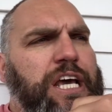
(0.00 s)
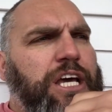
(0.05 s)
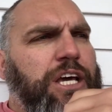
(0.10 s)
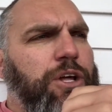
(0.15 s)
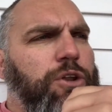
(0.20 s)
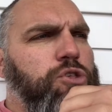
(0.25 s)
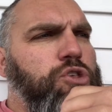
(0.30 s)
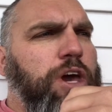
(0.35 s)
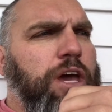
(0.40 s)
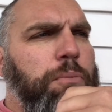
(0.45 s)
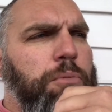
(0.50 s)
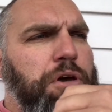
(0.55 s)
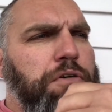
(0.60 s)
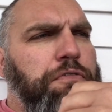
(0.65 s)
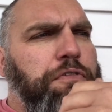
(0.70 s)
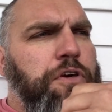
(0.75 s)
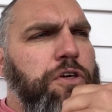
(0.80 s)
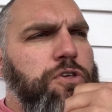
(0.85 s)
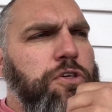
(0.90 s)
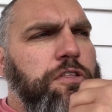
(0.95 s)
Gonna check my
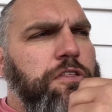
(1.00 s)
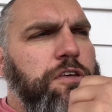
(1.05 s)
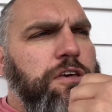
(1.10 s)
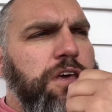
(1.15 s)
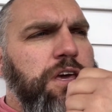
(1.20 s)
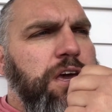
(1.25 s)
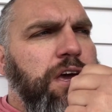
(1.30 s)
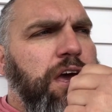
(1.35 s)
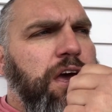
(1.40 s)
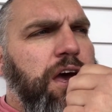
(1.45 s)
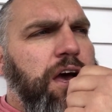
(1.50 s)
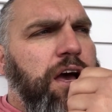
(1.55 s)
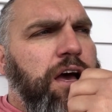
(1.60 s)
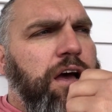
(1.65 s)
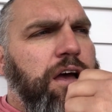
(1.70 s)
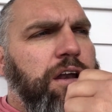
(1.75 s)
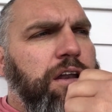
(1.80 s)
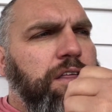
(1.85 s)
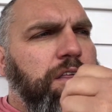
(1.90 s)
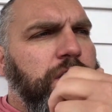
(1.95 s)
efficiency
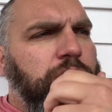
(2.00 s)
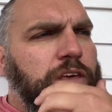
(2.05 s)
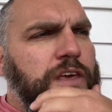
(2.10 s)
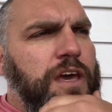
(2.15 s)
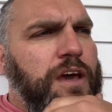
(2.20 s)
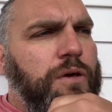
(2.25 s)
to see